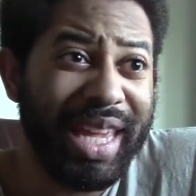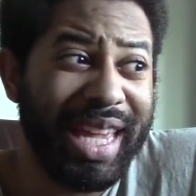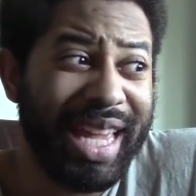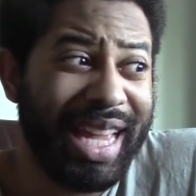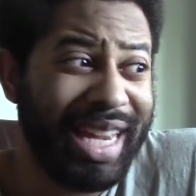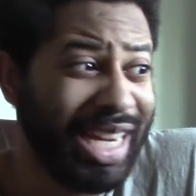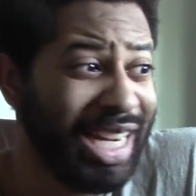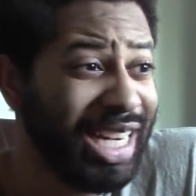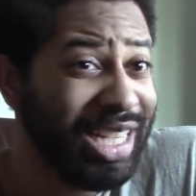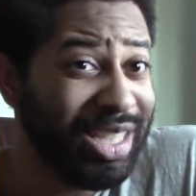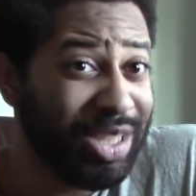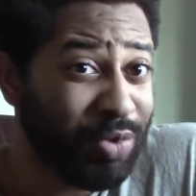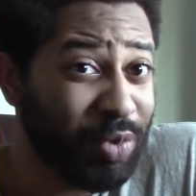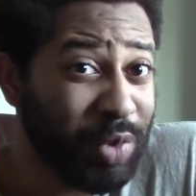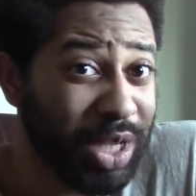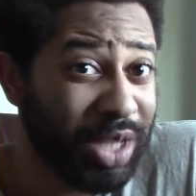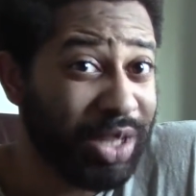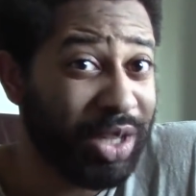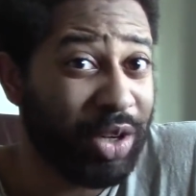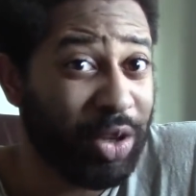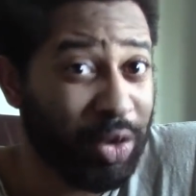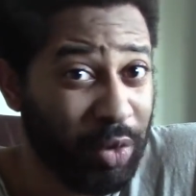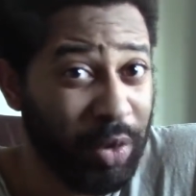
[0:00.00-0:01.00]
And it is one
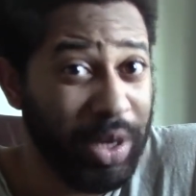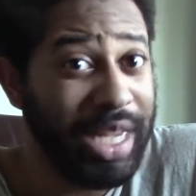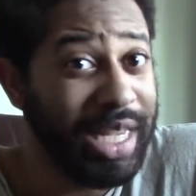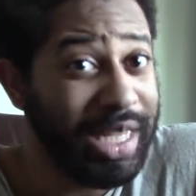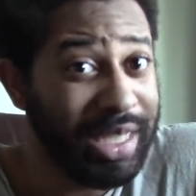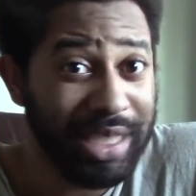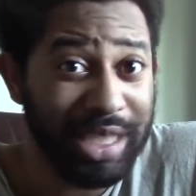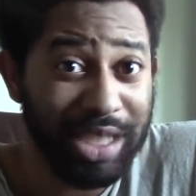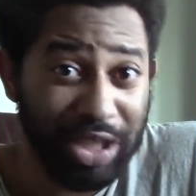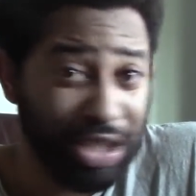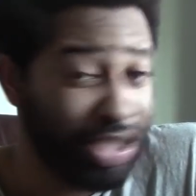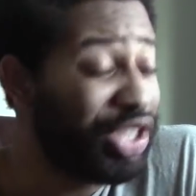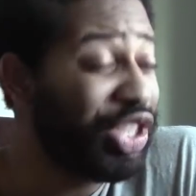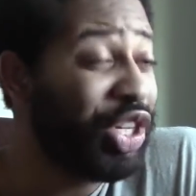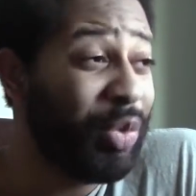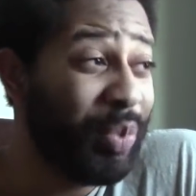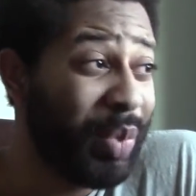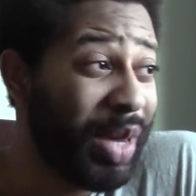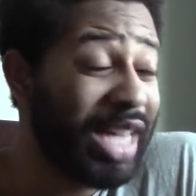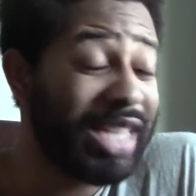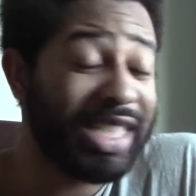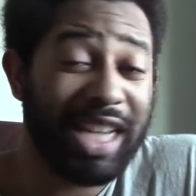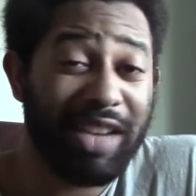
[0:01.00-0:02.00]
of the craziest jail
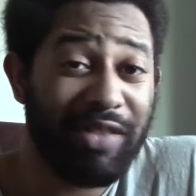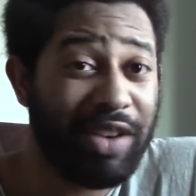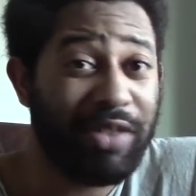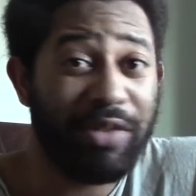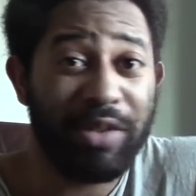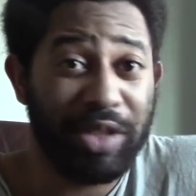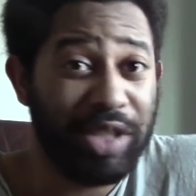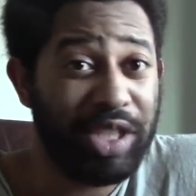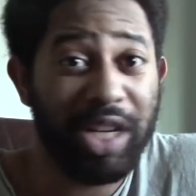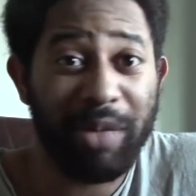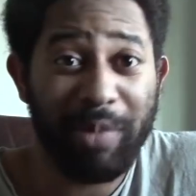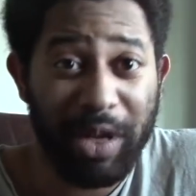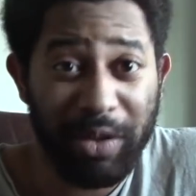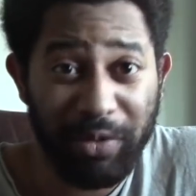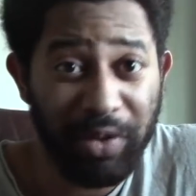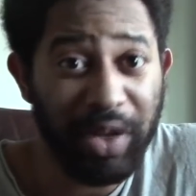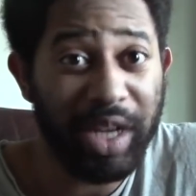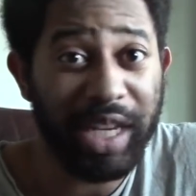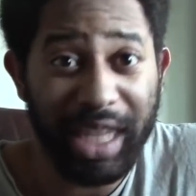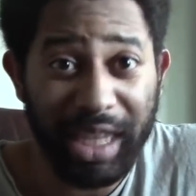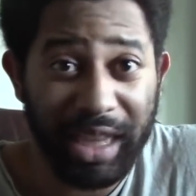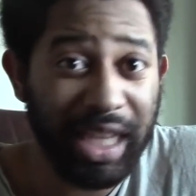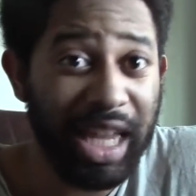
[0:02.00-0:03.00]
baits I've ever seen in my
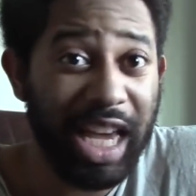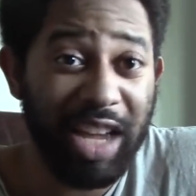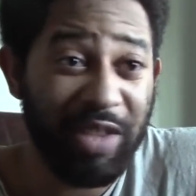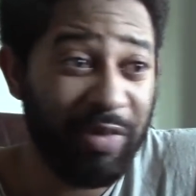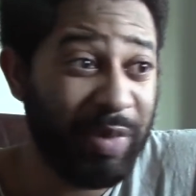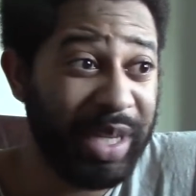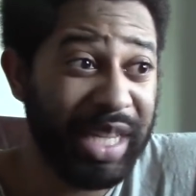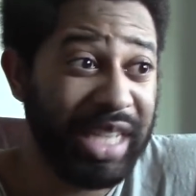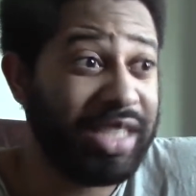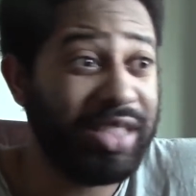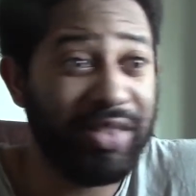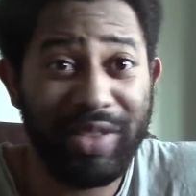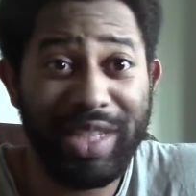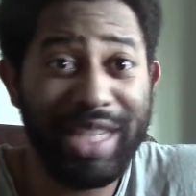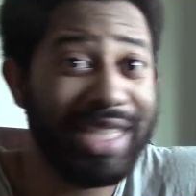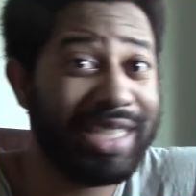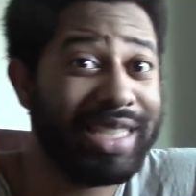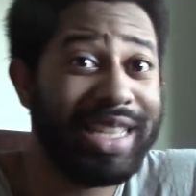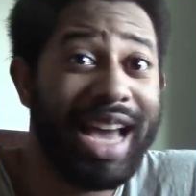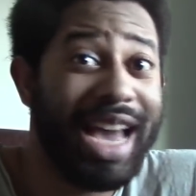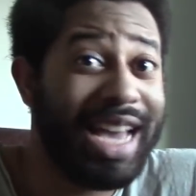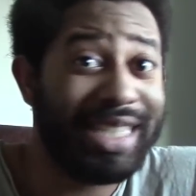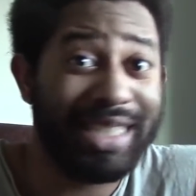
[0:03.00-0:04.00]
fucking life, because if these
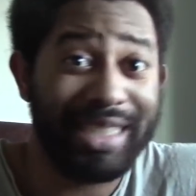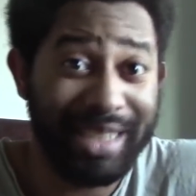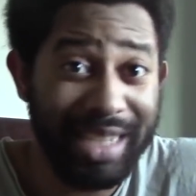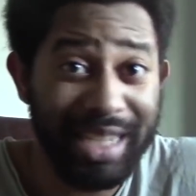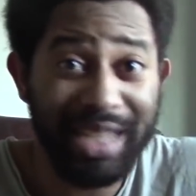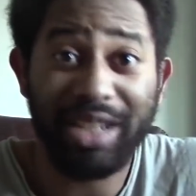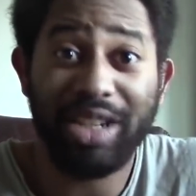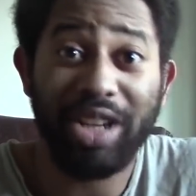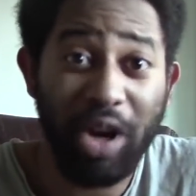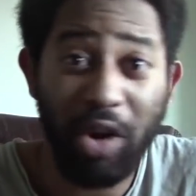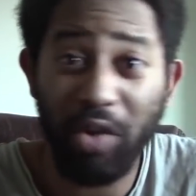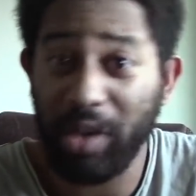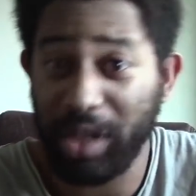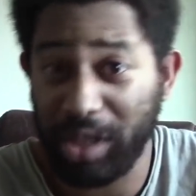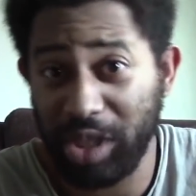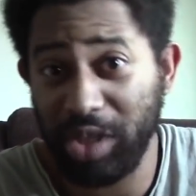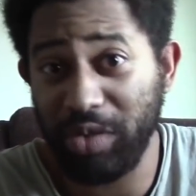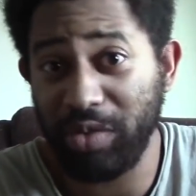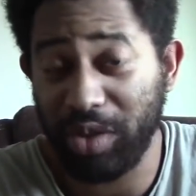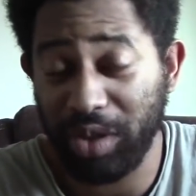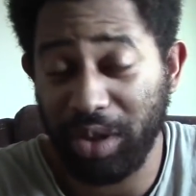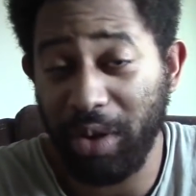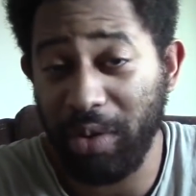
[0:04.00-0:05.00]
guys didn't know that
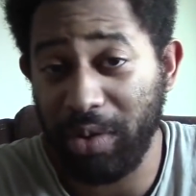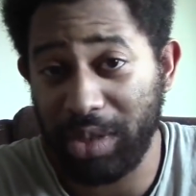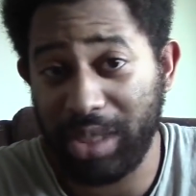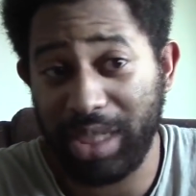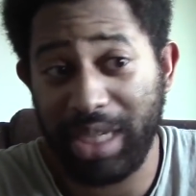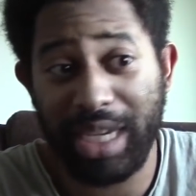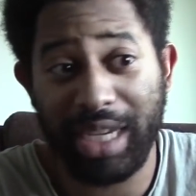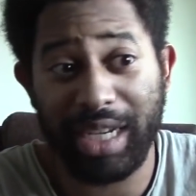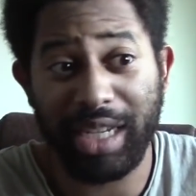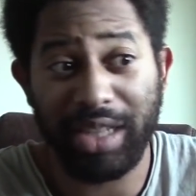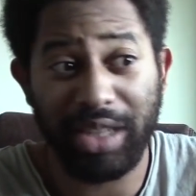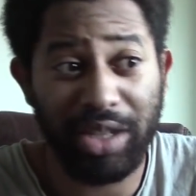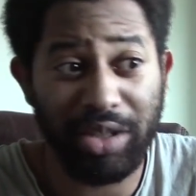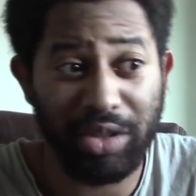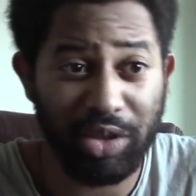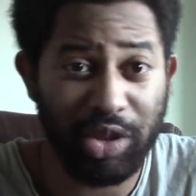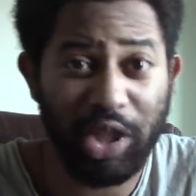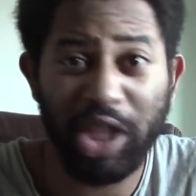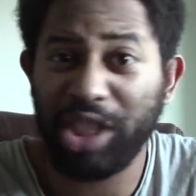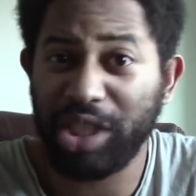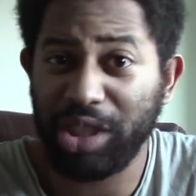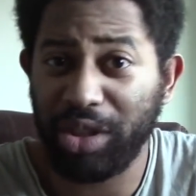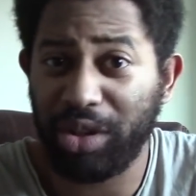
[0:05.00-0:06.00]
she was 13 and they're
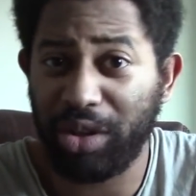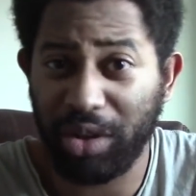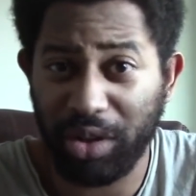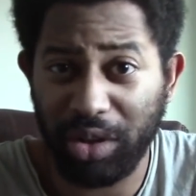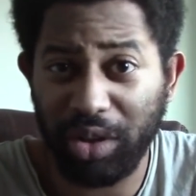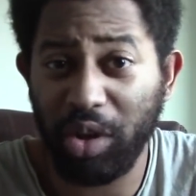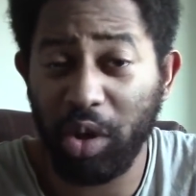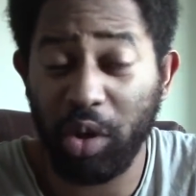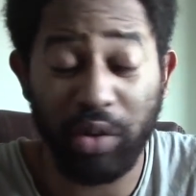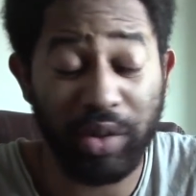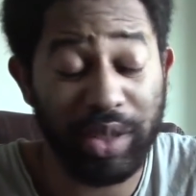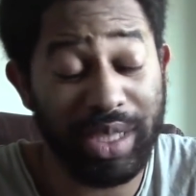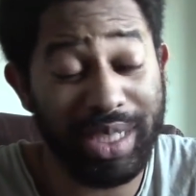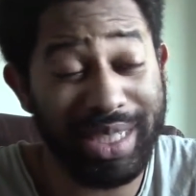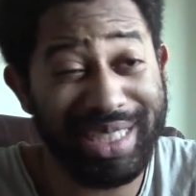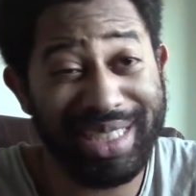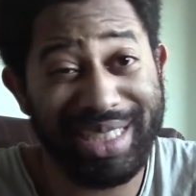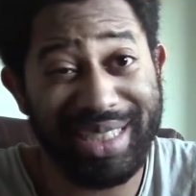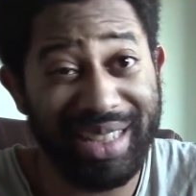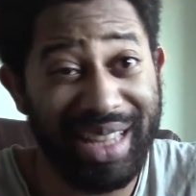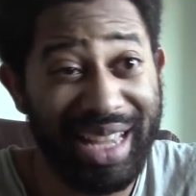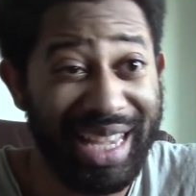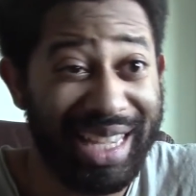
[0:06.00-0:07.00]
judging her clothes, then
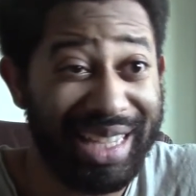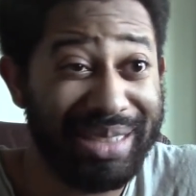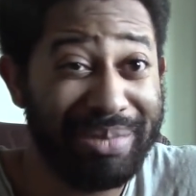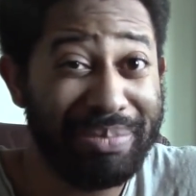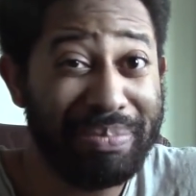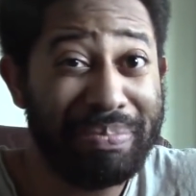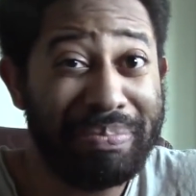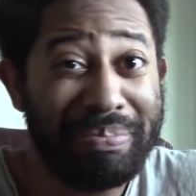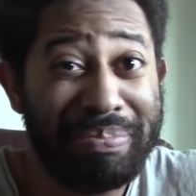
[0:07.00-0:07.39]
it's like,